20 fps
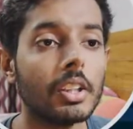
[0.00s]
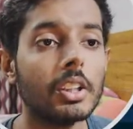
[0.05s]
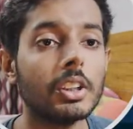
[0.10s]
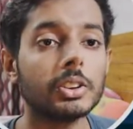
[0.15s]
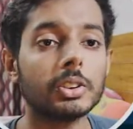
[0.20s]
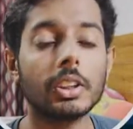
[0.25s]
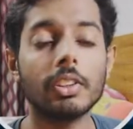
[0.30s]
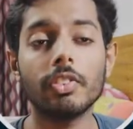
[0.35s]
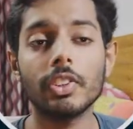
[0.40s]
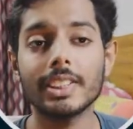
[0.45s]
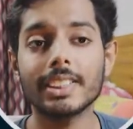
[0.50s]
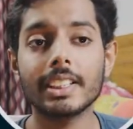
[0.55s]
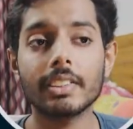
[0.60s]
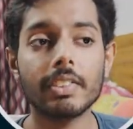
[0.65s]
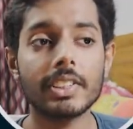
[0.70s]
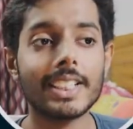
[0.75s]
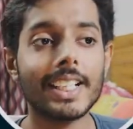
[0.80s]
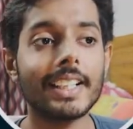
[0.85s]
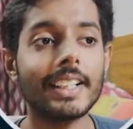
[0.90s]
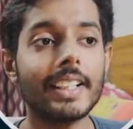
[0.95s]
So the first thing
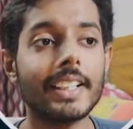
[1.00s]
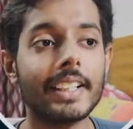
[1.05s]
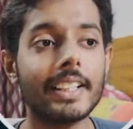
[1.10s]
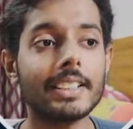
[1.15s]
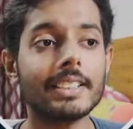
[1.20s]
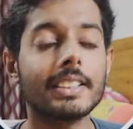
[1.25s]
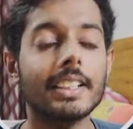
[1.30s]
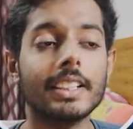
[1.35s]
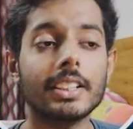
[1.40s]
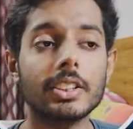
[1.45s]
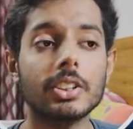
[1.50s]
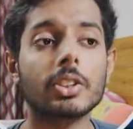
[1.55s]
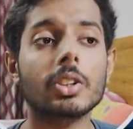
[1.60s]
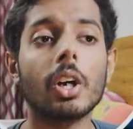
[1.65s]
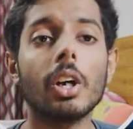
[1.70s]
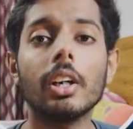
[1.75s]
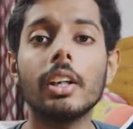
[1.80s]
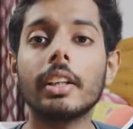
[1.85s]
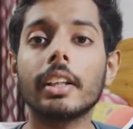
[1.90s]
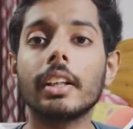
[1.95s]
which I did is
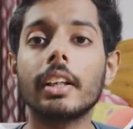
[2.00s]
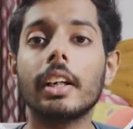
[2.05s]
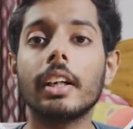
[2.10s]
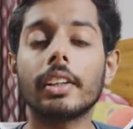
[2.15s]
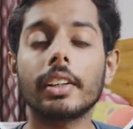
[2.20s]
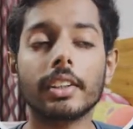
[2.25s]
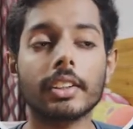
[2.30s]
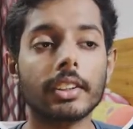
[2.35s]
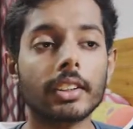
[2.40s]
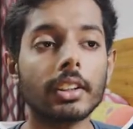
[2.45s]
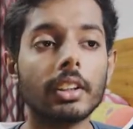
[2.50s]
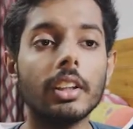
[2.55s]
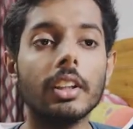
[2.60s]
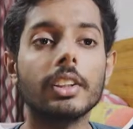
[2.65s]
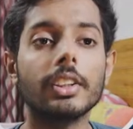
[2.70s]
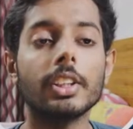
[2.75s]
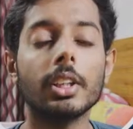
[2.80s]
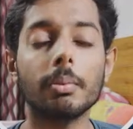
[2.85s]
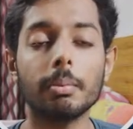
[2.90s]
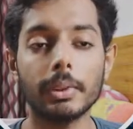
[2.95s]
install a
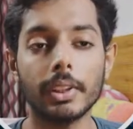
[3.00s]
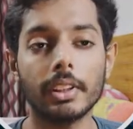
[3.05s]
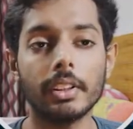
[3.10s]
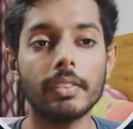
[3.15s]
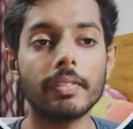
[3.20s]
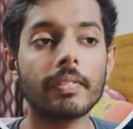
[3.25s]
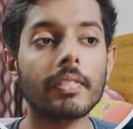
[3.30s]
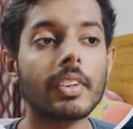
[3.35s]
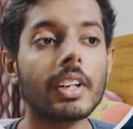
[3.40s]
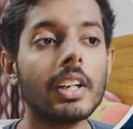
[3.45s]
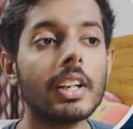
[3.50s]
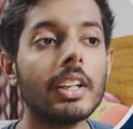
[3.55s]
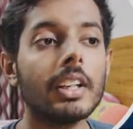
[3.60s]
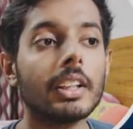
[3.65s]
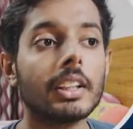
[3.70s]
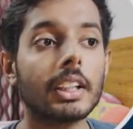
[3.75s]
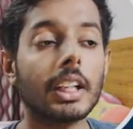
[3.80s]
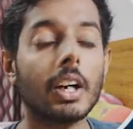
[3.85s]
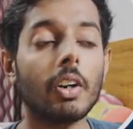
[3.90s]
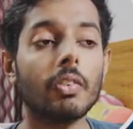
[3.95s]
terminal.
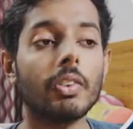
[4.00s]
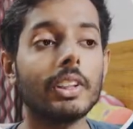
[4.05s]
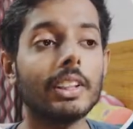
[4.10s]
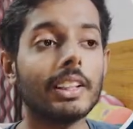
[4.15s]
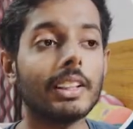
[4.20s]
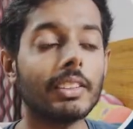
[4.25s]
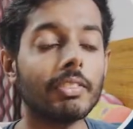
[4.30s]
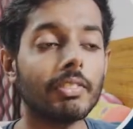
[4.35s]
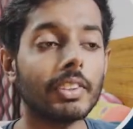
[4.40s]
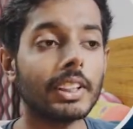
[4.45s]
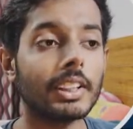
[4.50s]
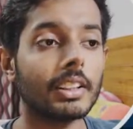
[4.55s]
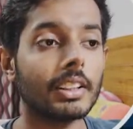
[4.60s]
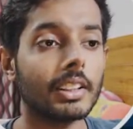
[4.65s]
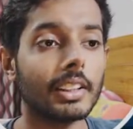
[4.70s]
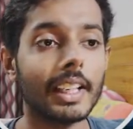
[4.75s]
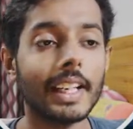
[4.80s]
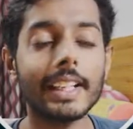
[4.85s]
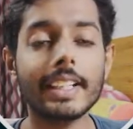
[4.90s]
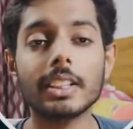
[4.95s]
Now with
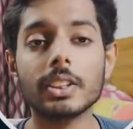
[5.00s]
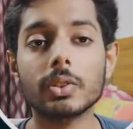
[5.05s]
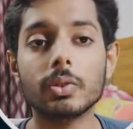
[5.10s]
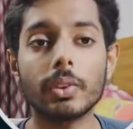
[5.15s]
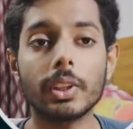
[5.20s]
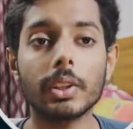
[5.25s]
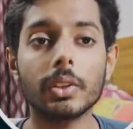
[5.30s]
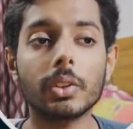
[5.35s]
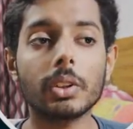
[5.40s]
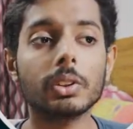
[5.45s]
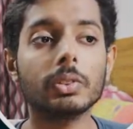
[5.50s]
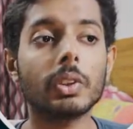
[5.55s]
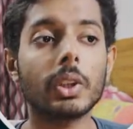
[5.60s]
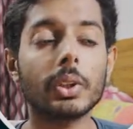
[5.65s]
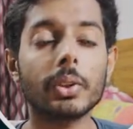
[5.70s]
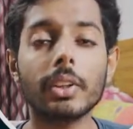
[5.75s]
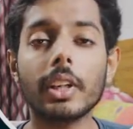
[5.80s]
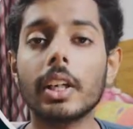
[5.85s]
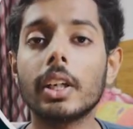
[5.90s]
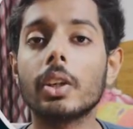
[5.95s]
latest Windows, what you
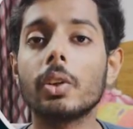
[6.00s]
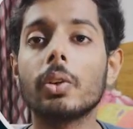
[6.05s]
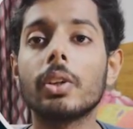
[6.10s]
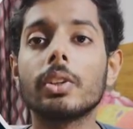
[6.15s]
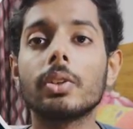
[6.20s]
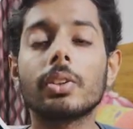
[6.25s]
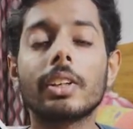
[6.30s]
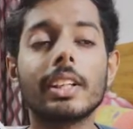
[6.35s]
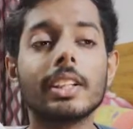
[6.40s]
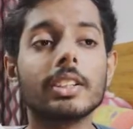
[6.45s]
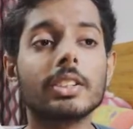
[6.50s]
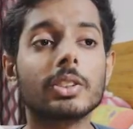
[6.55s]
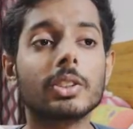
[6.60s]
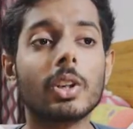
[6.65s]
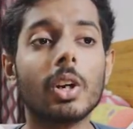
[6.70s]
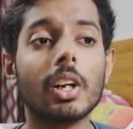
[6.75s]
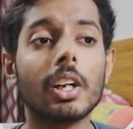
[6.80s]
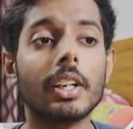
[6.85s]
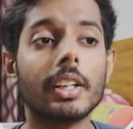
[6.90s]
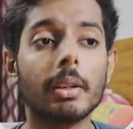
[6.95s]
can do is you can
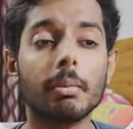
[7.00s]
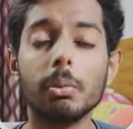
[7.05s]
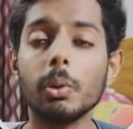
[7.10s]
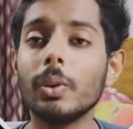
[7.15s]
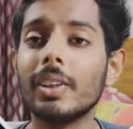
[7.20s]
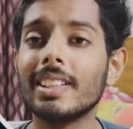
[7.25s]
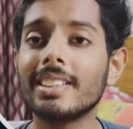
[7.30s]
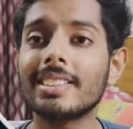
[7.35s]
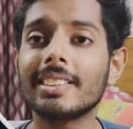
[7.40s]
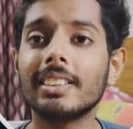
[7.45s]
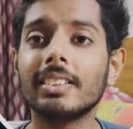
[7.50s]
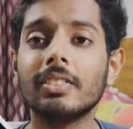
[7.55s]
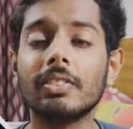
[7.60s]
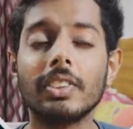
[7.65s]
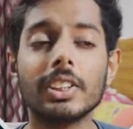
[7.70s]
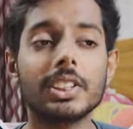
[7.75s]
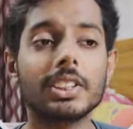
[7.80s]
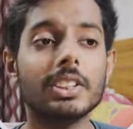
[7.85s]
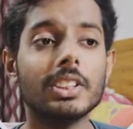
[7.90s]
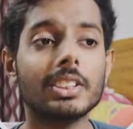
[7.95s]
install a WSL,
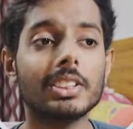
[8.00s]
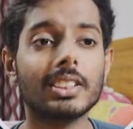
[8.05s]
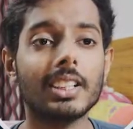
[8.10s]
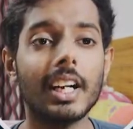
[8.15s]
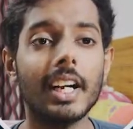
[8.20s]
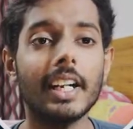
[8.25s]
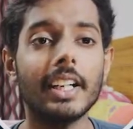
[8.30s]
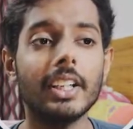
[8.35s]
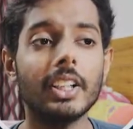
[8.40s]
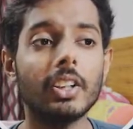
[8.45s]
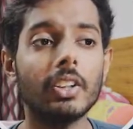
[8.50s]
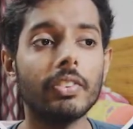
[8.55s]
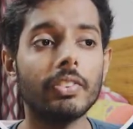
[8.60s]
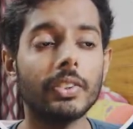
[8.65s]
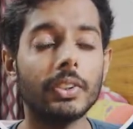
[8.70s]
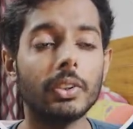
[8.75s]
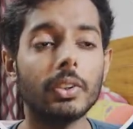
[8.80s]
which is kind of